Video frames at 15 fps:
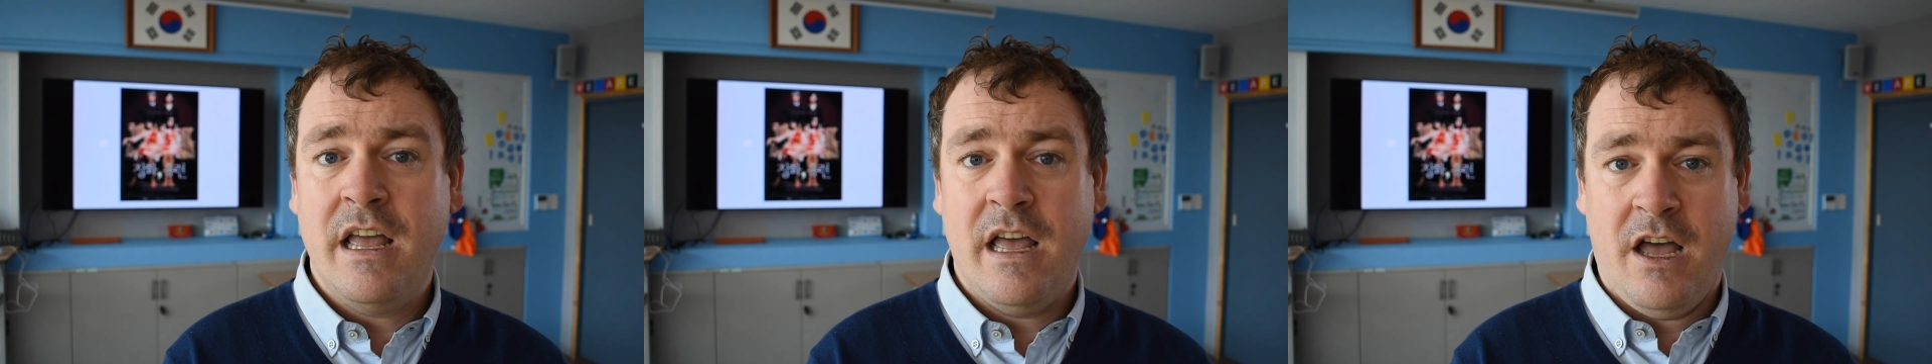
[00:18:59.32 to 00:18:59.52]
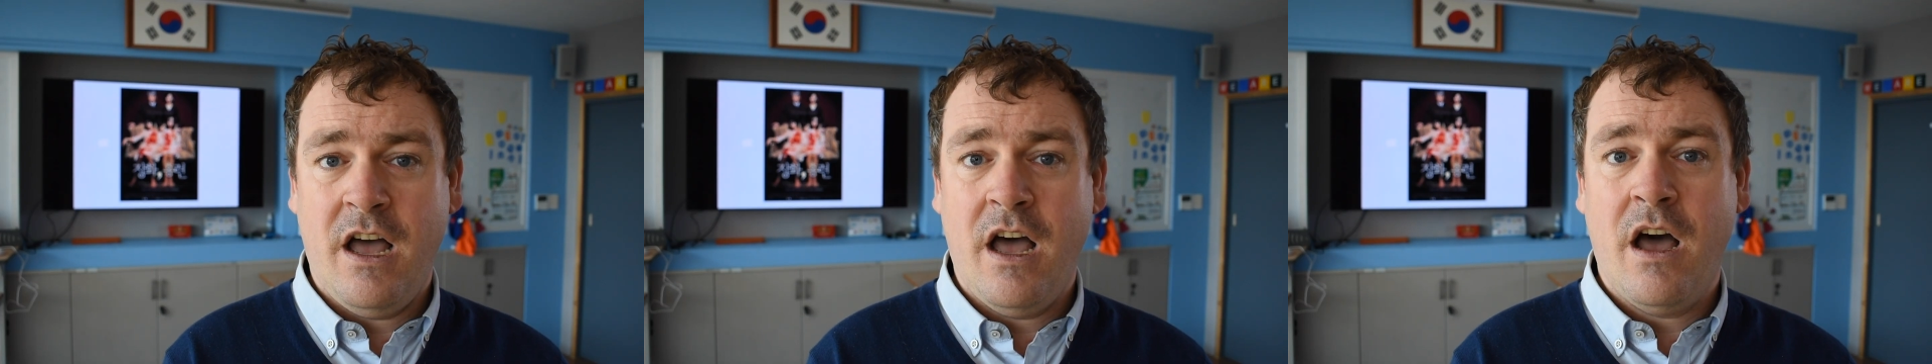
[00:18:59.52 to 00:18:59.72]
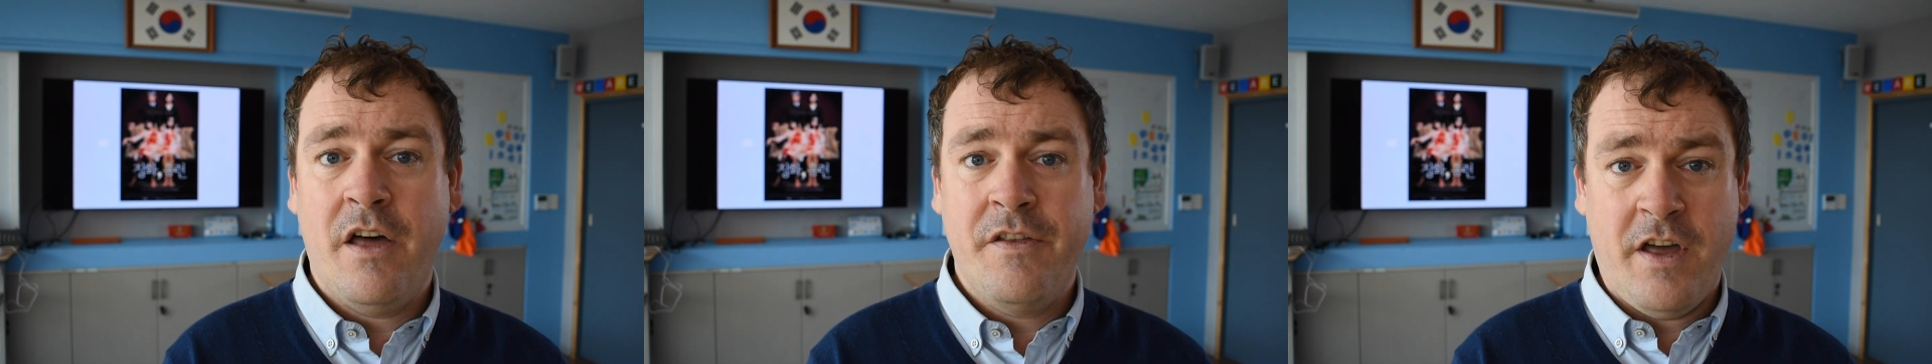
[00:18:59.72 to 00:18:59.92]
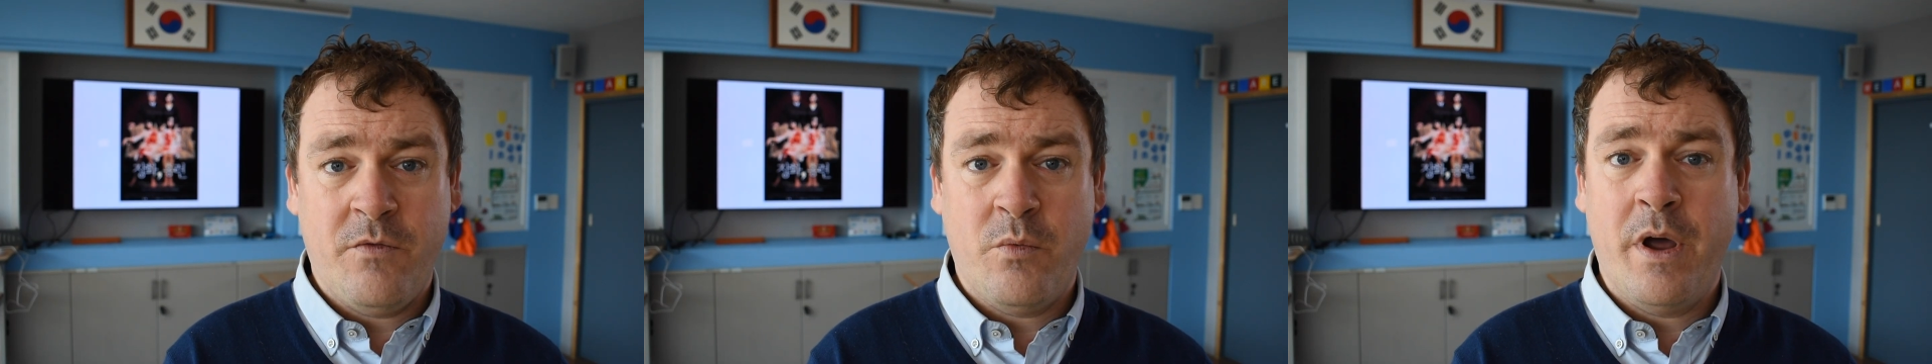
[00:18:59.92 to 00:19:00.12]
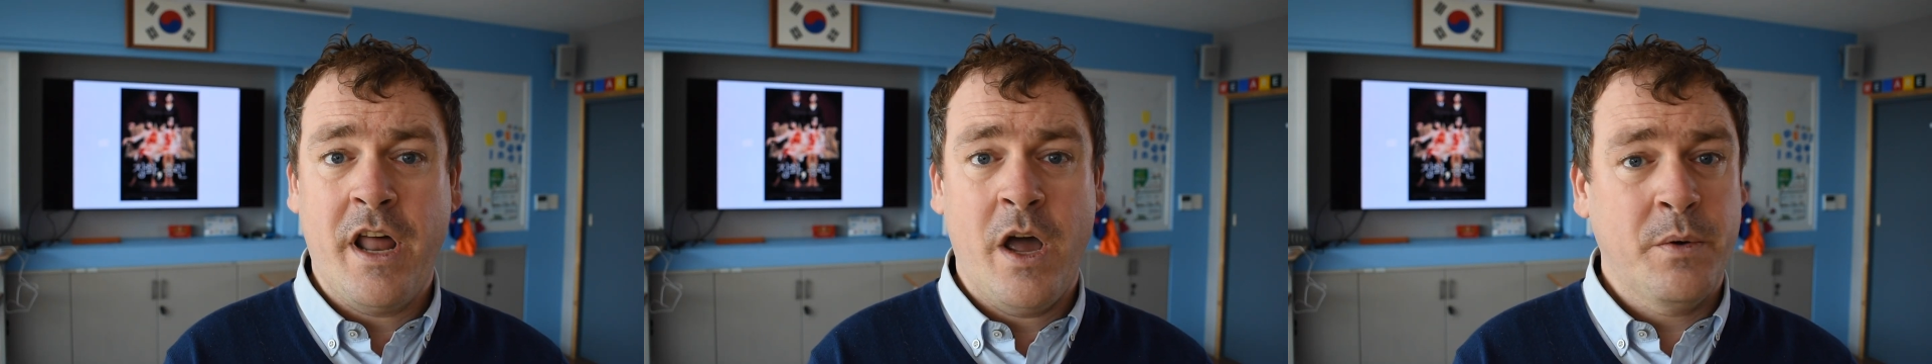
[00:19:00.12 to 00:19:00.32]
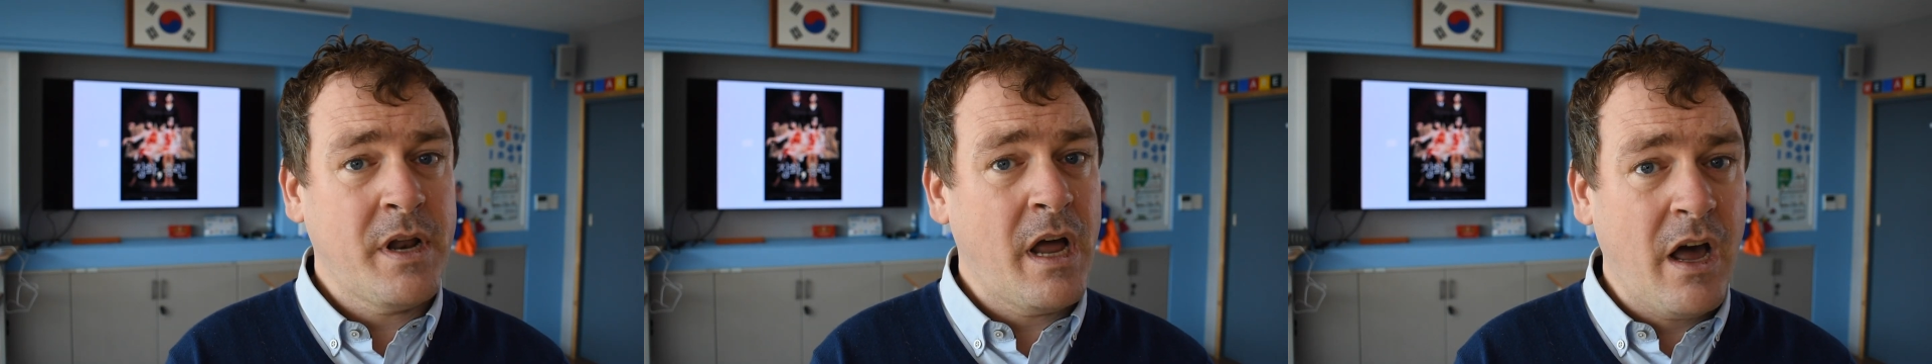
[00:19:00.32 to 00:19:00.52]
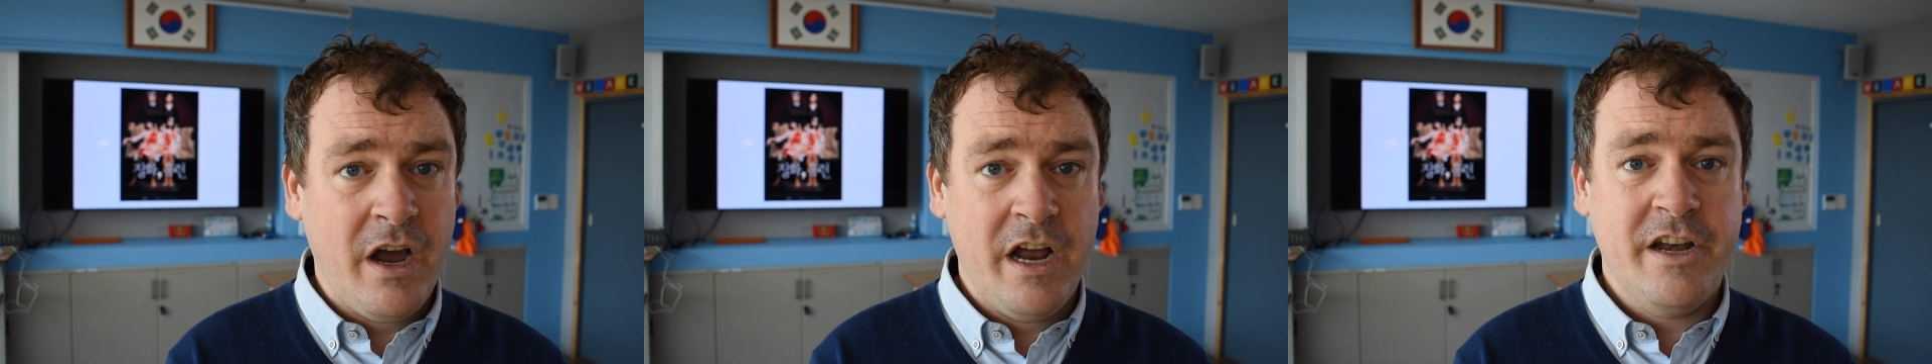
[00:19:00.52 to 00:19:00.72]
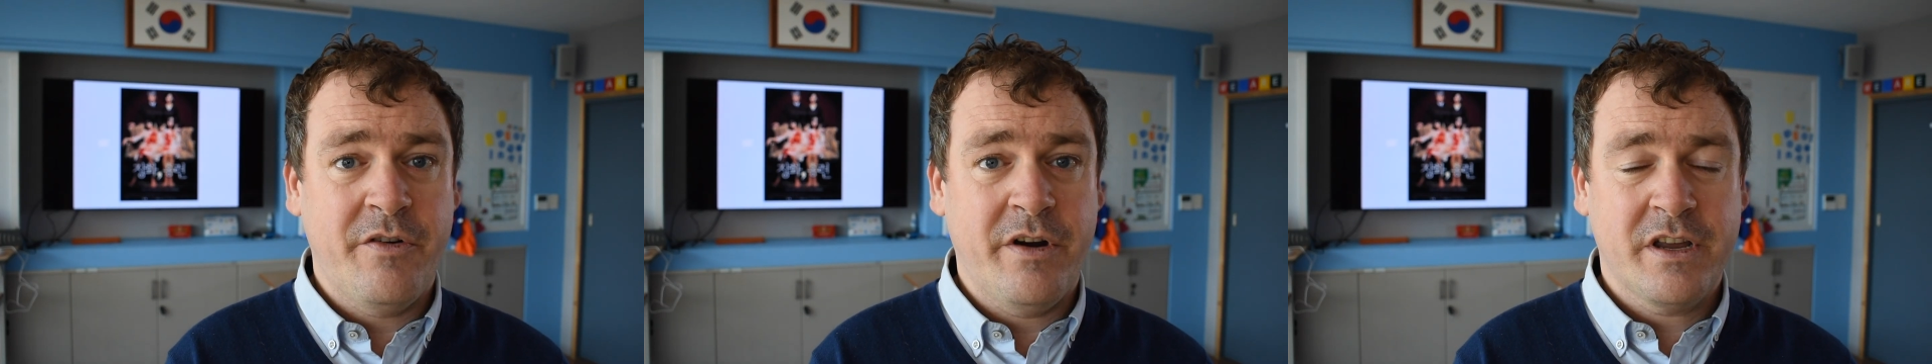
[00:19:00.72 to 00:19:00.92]
Another one I would
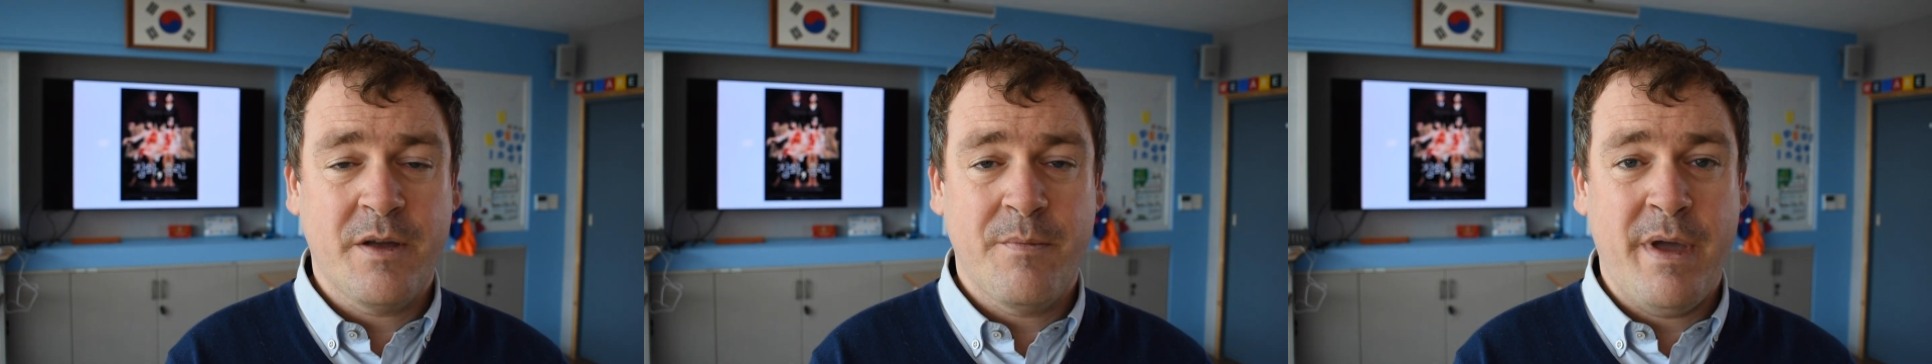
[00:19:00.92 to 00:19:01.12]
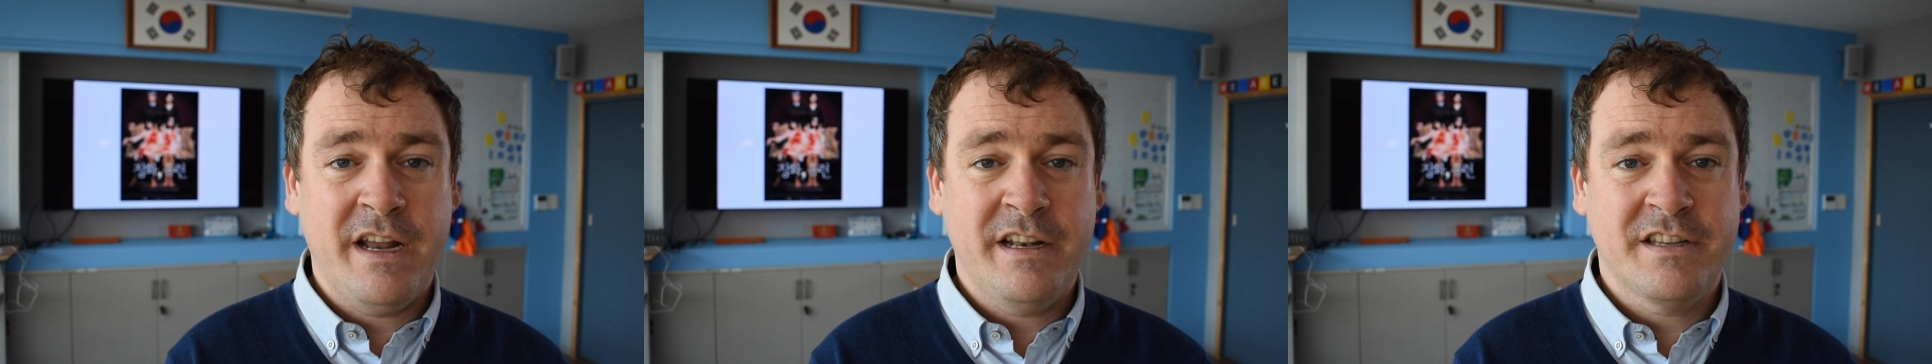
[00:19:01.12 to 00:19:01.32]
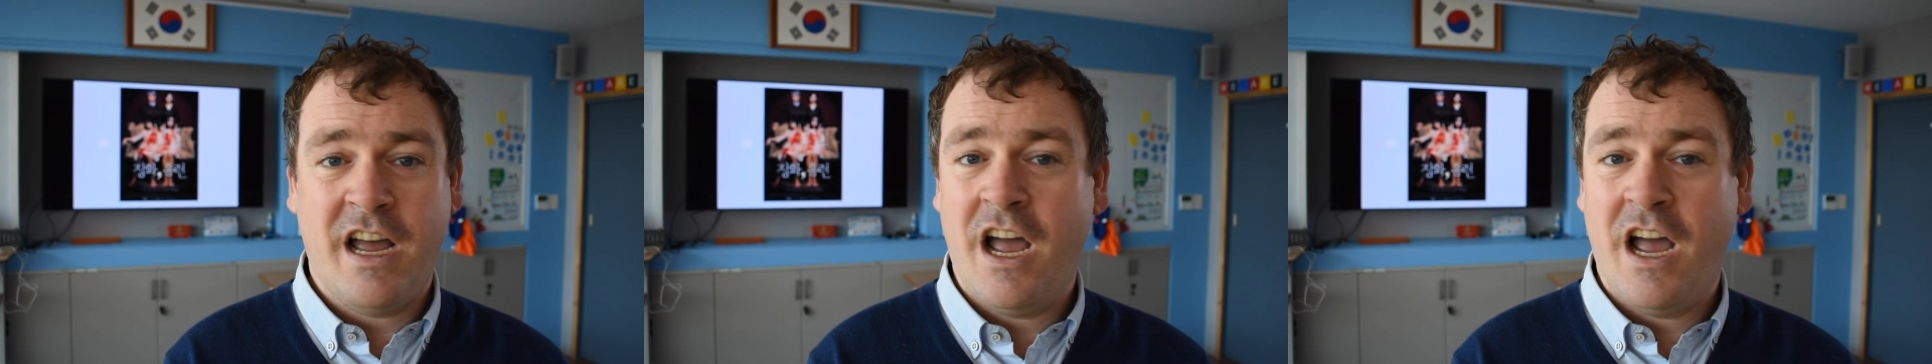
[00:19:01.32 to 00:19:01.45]
highly recommend.